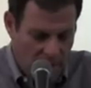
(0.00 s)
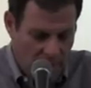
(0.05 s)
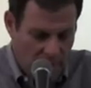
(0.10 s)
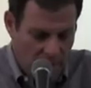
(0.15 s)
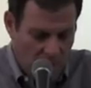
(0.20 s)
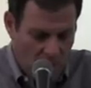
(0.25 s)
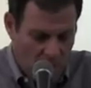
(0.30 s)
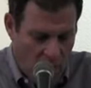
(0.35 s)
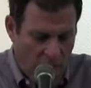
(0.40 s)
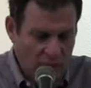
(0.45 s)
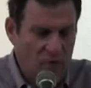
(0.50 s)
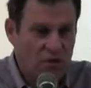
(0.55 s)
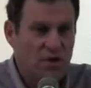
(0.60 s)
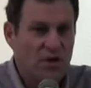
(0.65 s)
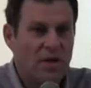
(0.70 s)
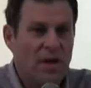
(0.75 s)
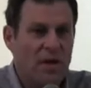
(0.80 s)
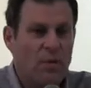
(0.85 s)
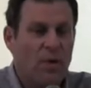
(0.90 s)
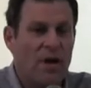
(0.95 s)
And the
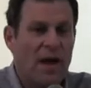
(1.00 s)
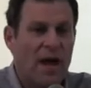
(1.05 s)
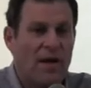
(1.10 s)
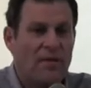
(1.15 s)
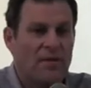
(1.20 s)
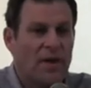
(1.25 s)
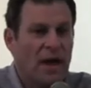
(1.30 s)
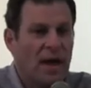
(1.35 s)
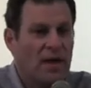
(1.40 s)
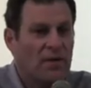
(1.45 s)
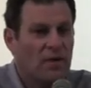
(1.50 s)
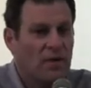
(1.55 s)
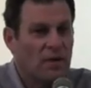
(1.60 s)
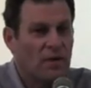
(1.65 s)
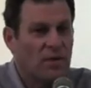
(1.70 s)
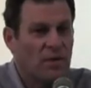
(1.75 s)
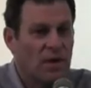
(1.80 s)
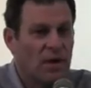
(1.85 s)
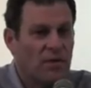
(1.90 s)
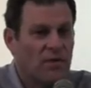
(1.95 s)
question that we have to ask
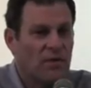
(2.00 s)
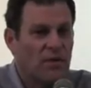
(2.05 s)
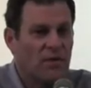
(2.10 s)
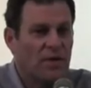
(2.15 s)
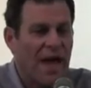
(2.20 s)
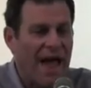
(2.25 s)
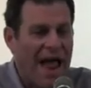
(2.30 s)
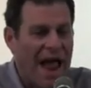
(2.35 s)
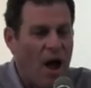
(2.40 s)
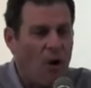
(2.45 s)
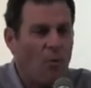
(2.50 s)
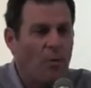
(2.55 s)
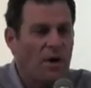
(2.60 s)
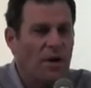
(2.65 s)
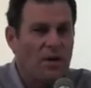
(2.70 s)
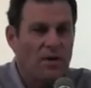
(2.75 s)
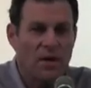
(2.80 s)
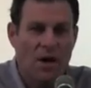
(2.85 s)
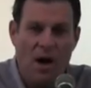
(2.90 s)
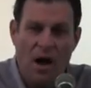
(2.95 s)
ourselves is how
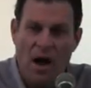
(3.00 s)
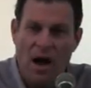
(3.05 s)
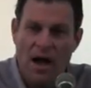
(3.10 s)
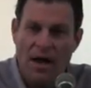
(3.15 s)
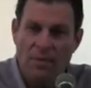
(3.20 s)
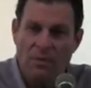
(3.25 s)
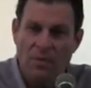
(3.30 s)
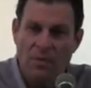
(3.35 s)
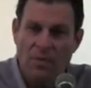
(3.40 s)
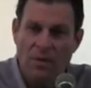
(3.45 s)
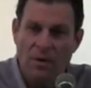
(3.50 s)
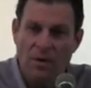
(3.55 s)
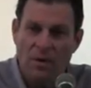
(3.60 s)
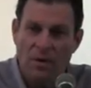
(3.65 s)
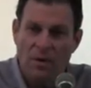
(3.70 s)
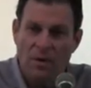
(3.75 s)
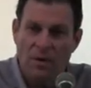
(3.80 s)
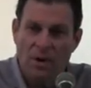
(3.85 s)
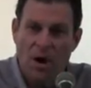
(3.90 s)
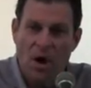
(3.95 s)
many times,
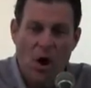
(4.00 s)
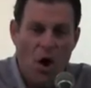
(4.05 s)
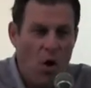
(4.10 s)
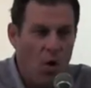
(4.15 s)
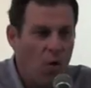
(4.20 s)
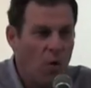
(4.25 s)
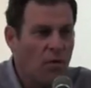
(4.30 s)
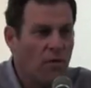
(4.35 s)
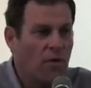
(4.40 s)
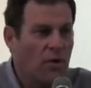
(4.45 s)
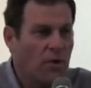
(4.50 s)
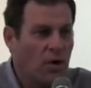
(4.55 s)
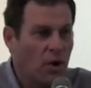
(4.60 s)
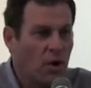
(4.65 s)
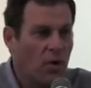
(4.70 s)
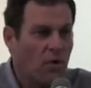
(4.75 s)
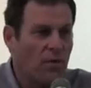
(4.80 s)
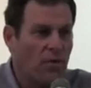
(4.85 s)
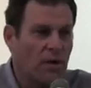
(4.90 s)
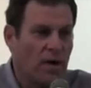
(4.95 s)
over and
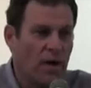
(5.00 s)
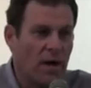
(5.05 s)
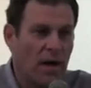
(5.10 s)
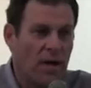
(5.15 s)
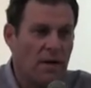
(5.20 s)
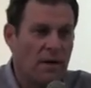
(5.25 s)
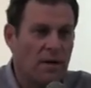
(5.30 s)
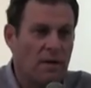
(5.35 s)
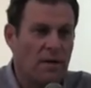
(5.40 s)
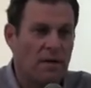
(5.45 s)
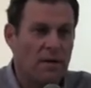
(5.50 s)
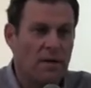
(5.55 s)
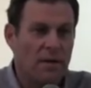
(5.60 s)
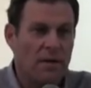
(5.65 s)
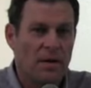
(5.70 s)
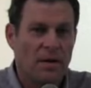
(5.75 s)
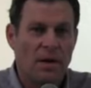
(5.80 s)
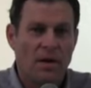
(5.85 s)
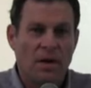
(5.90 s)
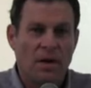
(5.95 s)
over again,
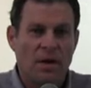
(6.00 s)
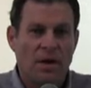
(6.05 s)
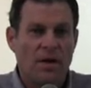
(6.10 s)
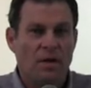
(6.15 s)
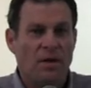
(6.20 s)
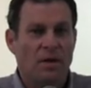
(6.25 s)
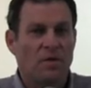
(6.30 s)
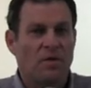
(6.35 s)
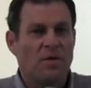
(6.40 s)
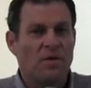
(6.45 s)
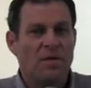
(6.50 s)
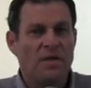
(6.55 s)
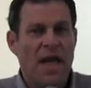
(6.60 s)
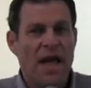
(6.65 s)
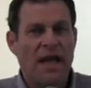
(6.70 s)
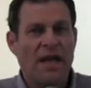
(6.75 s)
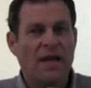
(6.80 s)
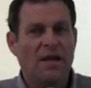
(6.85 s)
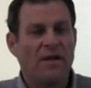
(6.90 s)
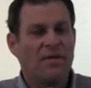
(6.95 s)
does
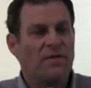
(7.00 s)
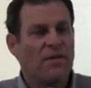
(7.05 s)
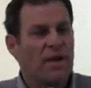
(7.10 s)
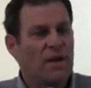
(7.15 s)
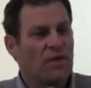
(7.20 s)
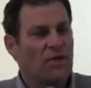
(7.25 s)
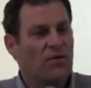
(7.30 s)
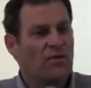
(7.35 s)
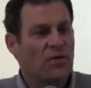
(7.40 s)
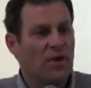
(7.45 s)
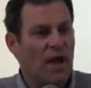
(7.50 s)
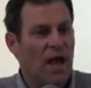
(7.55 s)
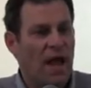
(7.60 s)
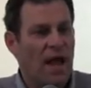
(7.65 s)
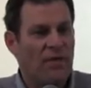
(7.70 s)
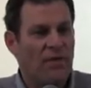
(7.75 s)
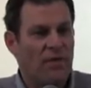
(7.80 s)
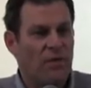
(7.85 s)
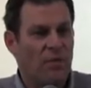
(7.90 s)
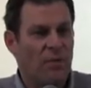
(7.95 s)
negative history
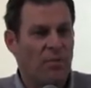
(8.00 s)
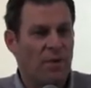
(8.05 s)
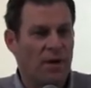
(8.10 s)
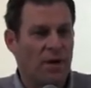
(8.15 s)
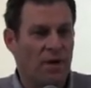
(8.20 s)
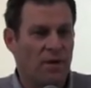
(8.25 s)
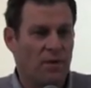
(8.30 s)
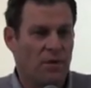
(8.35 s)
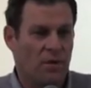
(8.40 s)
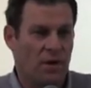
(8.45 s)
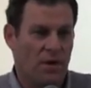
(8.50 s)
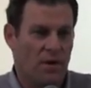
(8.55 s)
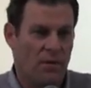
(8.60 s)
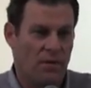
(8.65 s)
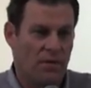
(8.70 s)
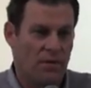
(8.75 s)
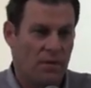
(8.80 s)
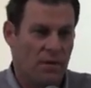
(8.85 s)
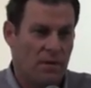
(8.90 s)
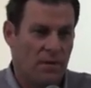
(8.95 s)
have to repeat itself
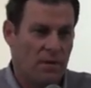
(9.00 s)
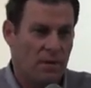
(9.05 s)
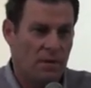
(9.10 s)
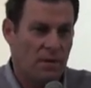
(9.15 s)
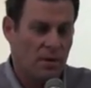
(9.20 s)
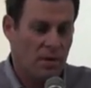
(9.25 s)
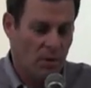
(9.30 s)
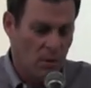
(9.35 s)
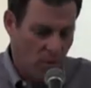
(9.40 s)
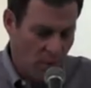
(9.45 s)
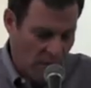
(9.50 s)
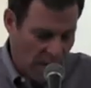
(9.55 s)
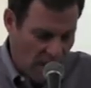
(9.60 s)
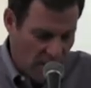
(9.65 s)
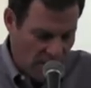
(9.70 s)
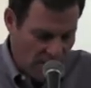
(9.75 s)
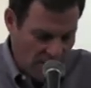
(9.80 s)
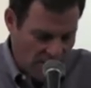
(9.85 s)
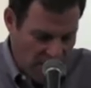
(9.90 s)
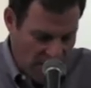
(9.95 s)

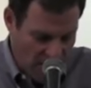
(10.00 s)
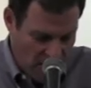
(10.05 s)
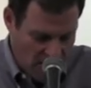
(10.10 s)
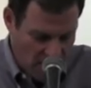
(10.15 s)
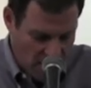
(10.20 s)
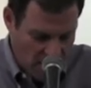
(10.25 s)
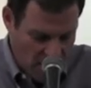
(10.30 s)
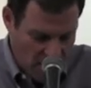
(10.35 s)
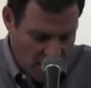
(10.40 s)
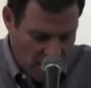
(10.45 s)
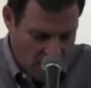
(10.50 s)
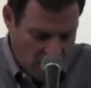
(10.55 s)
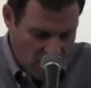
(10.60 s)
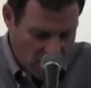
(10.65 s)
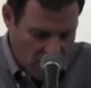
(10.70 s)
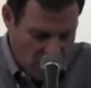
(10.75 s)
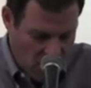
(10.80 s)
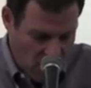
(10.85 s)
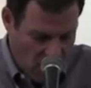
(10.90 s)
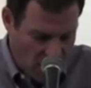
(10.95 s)
without fail,
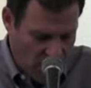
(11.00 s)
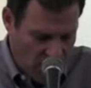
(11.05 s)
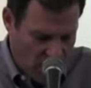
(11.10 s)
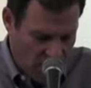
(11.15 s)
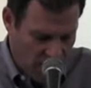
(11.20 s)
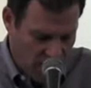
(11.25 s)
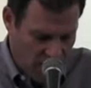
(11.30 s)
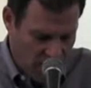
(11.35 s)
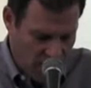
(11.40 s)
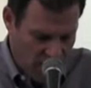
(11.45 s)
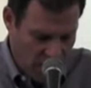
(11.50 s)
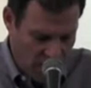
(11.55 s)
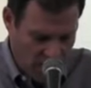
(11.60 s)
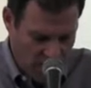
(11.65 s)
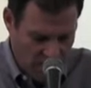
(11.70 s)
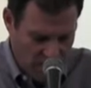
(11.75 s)
just over and over again?